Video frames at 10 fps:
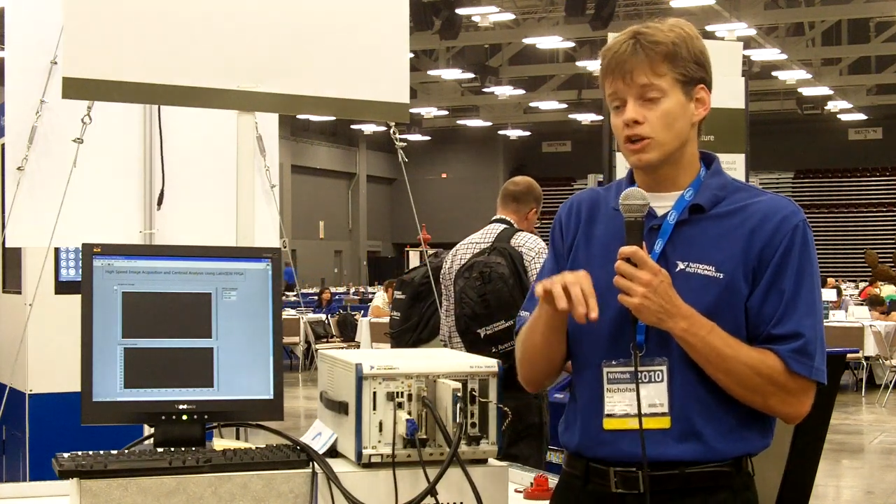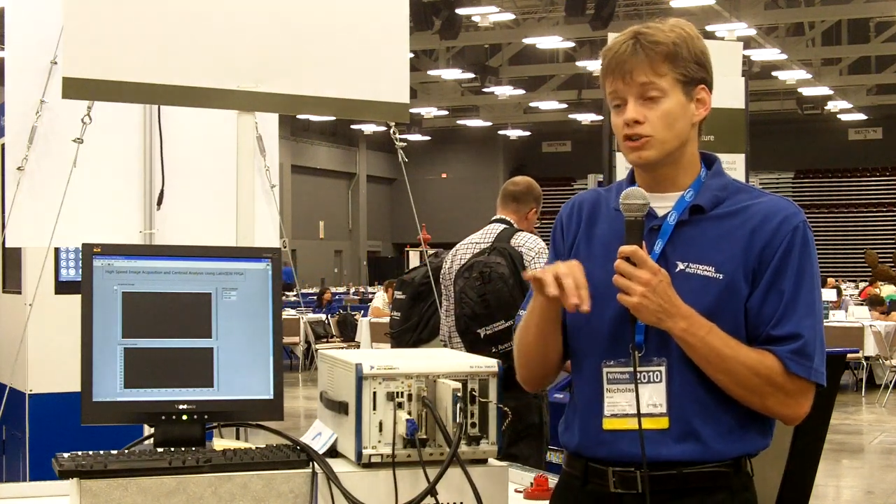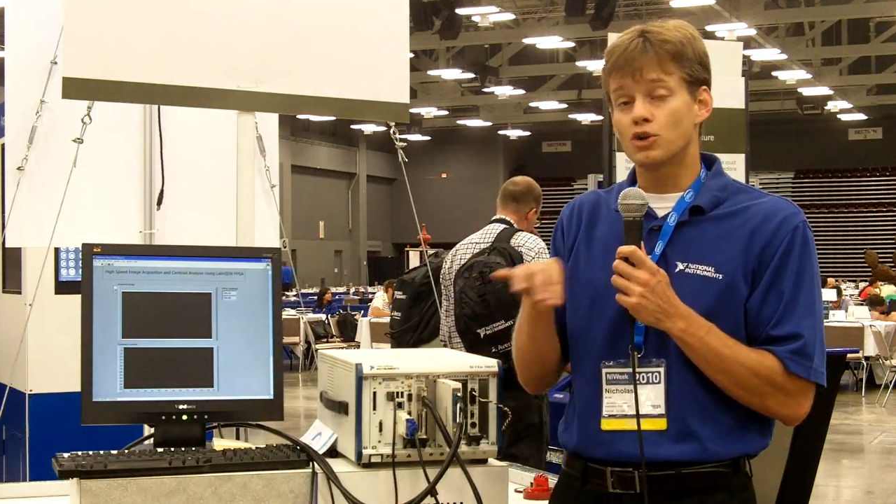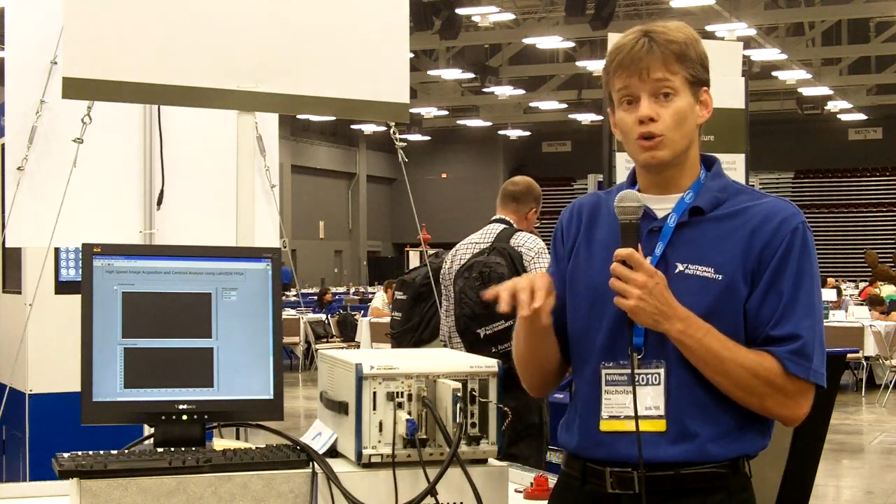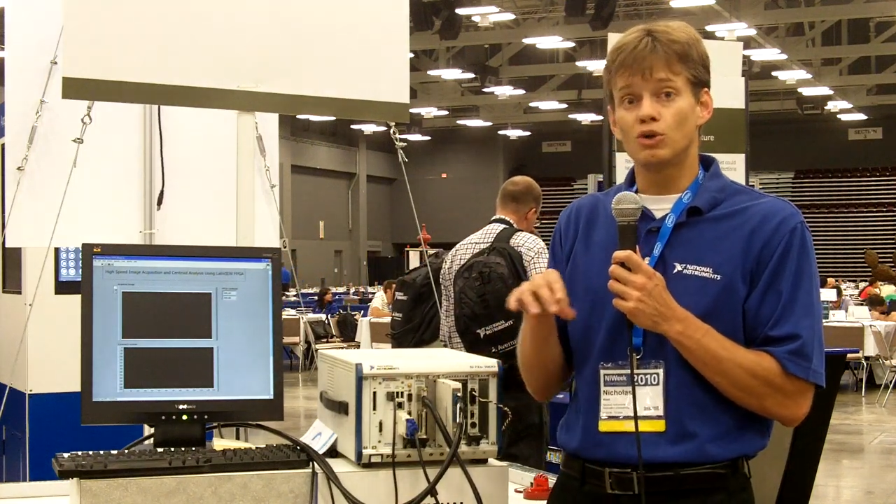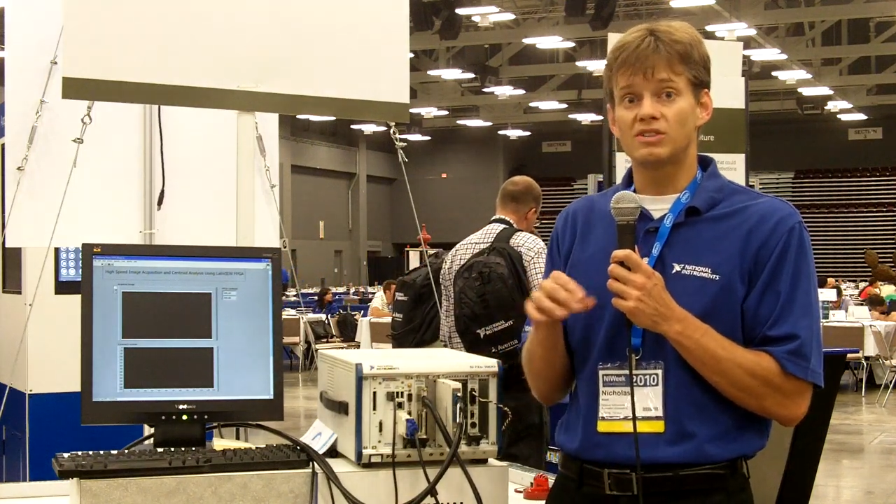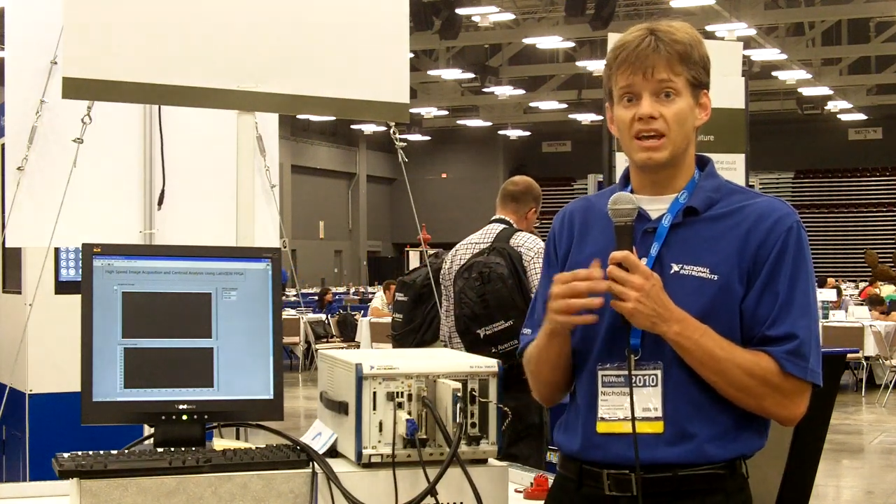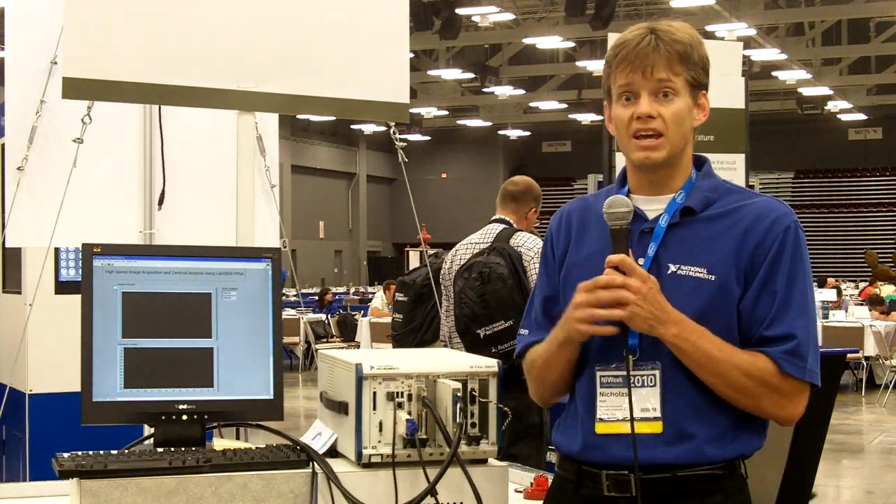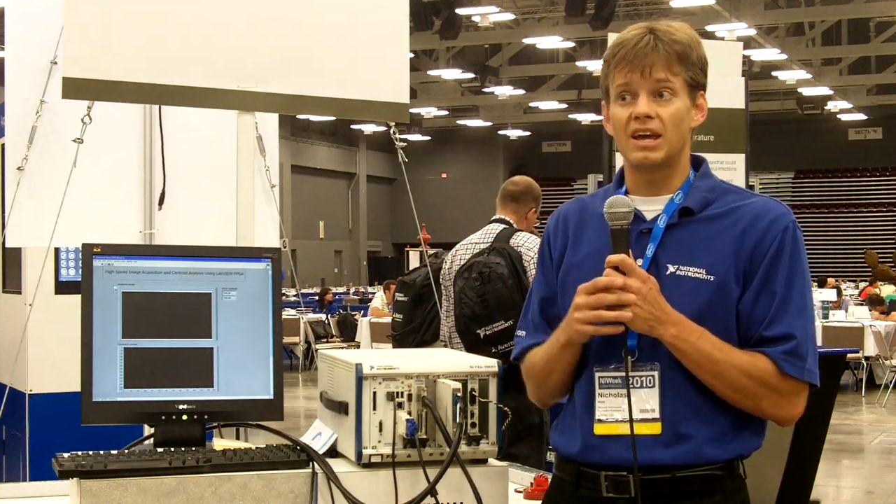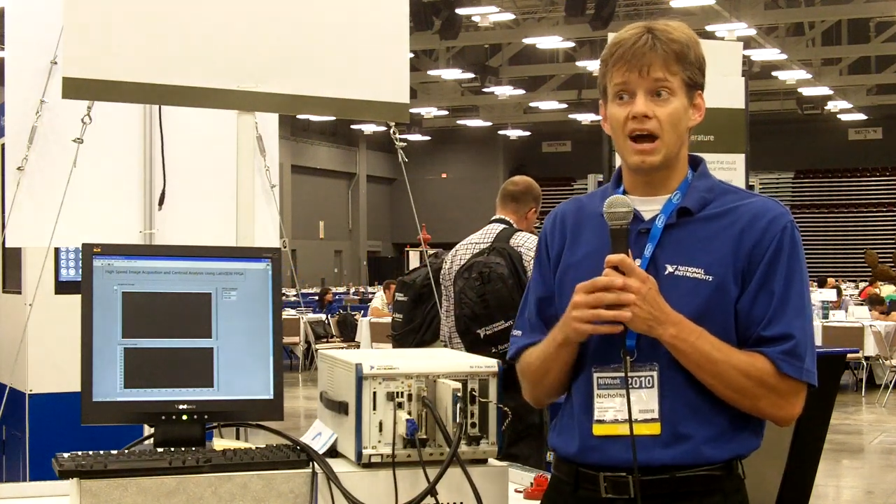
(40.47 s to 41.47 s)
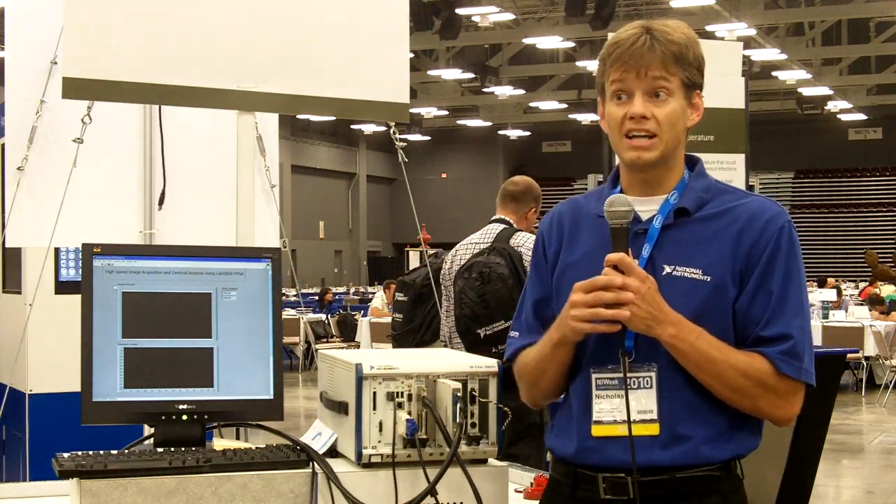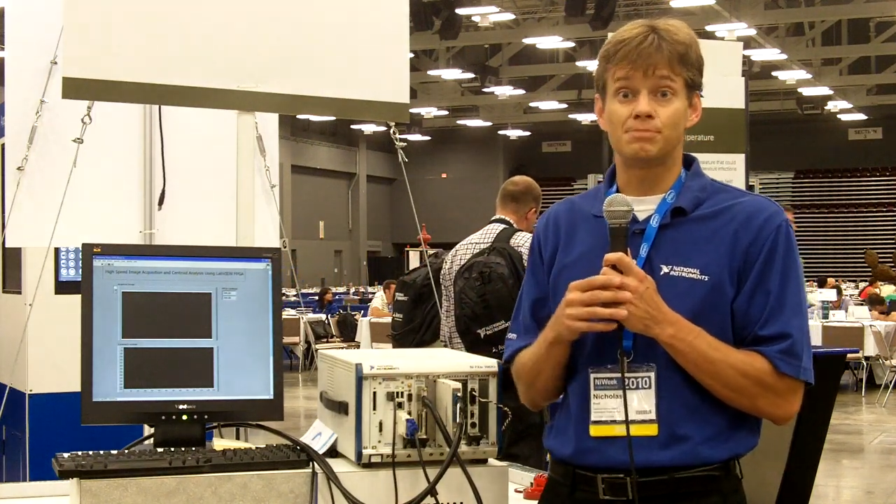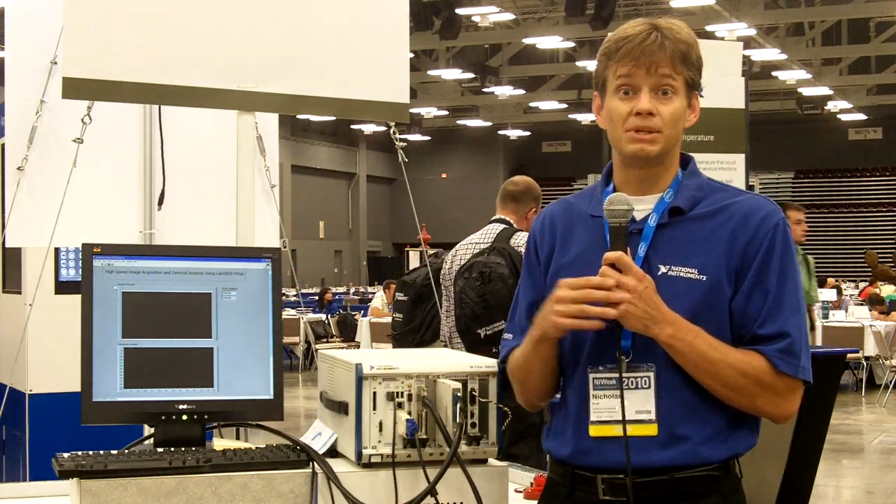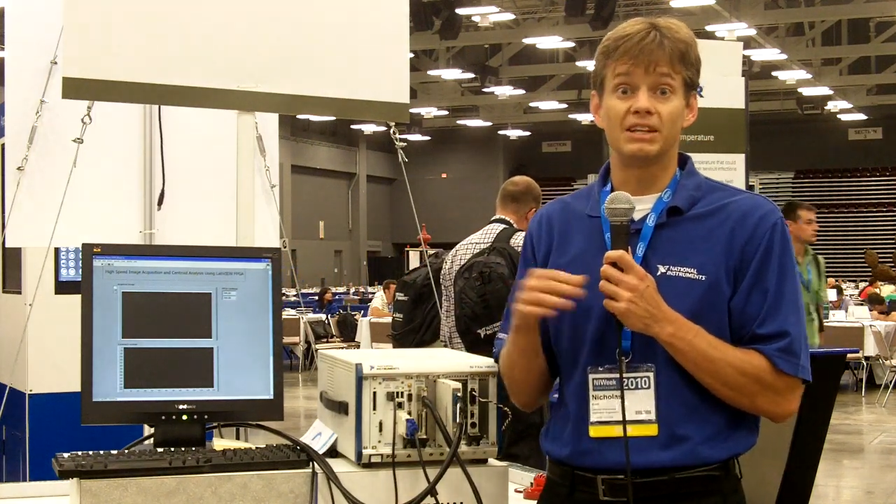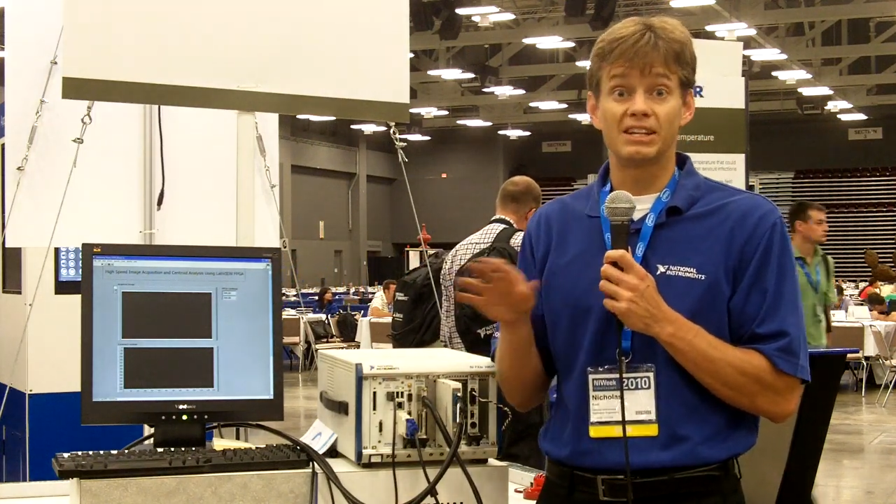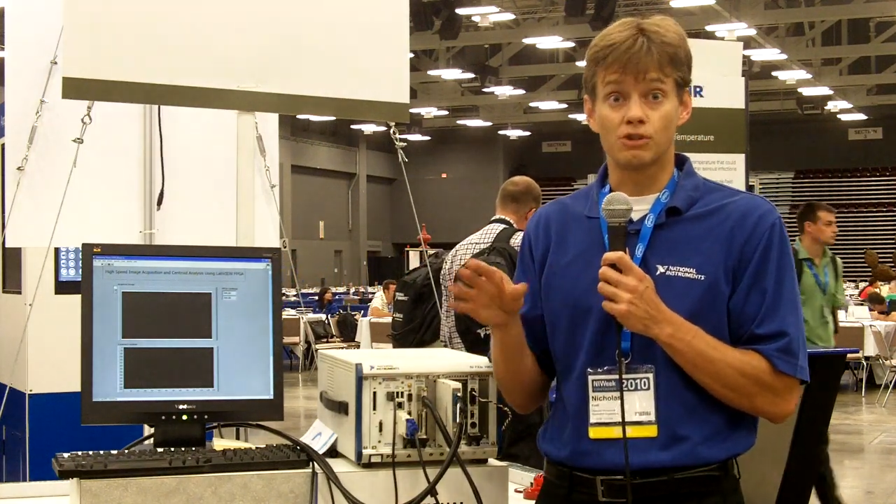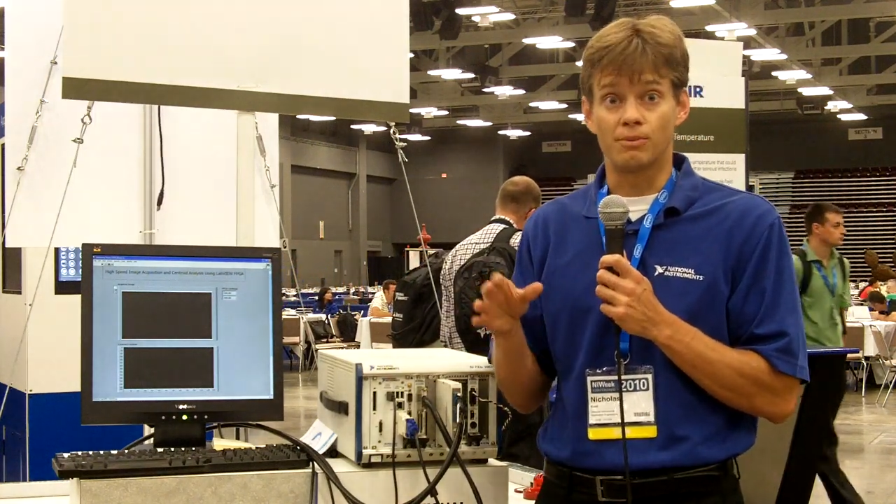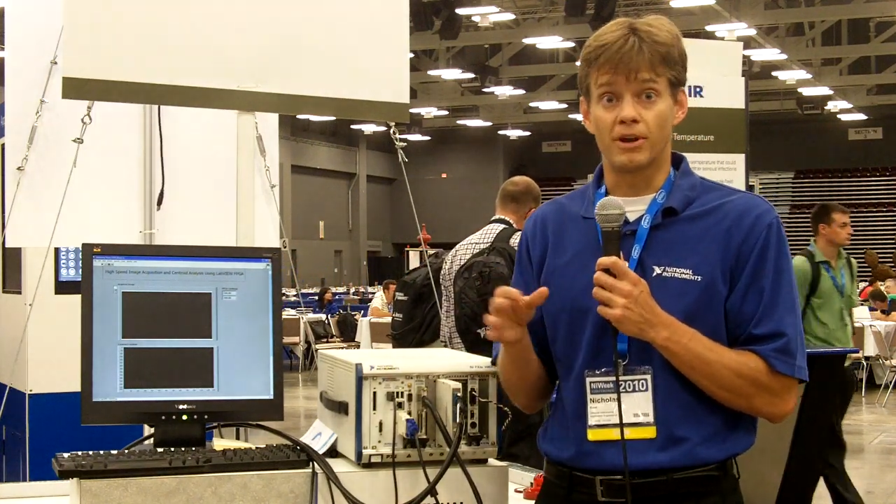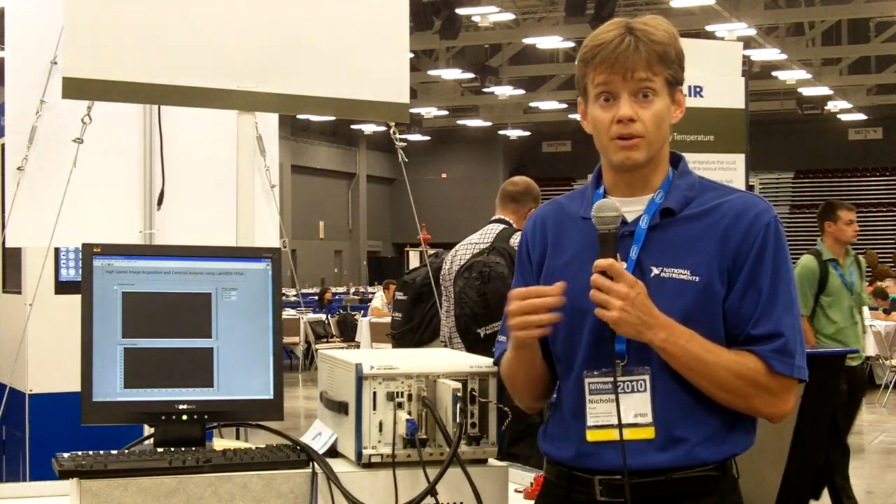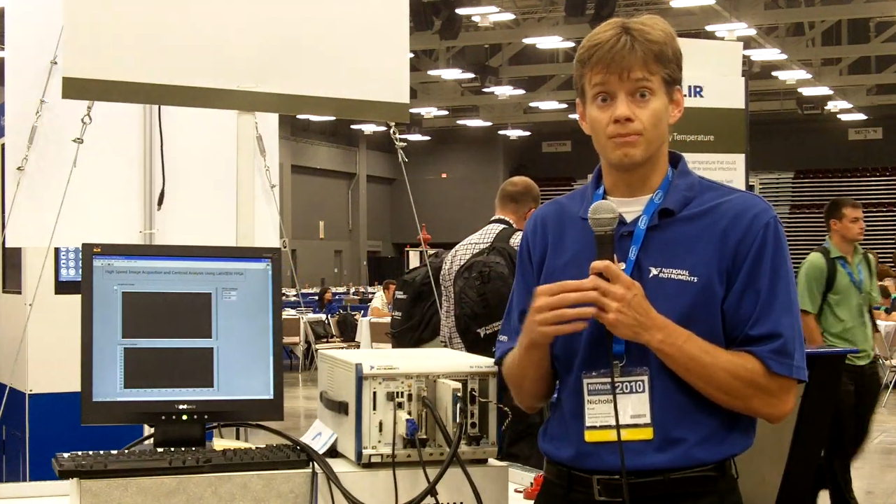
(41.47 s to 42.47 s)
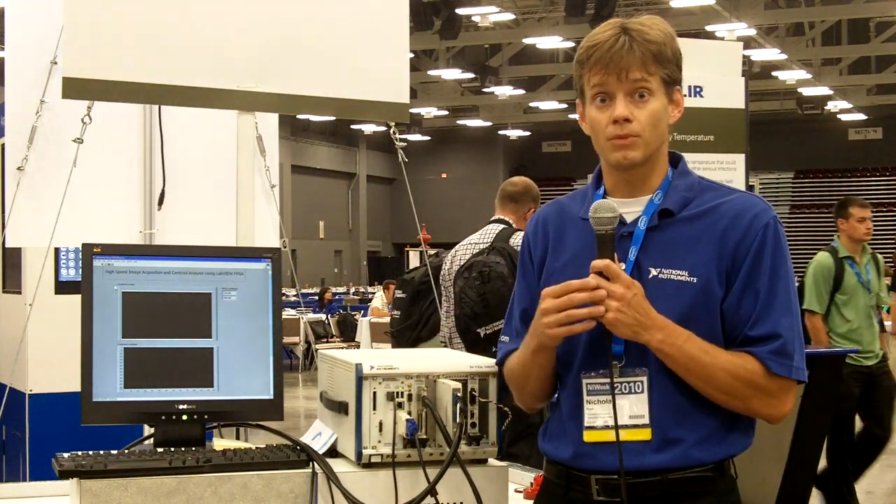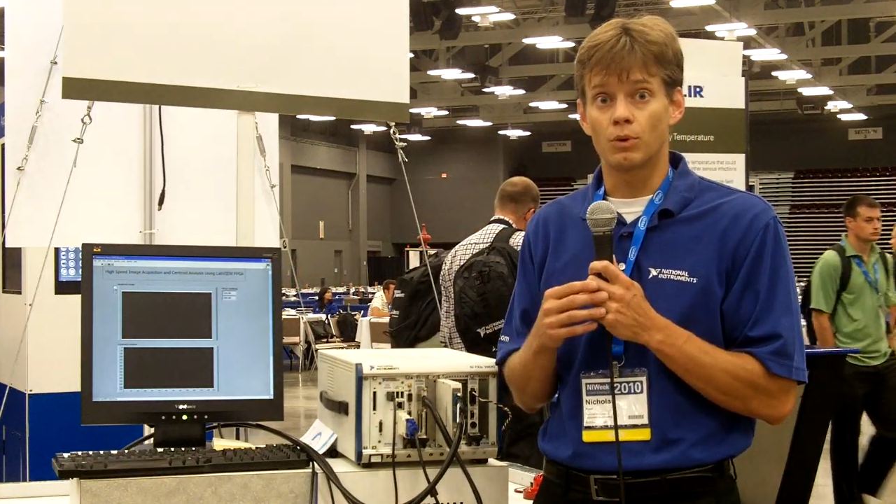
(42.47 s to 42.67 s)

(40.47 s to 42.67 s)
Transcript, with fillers: controls a high-speed laser mirror,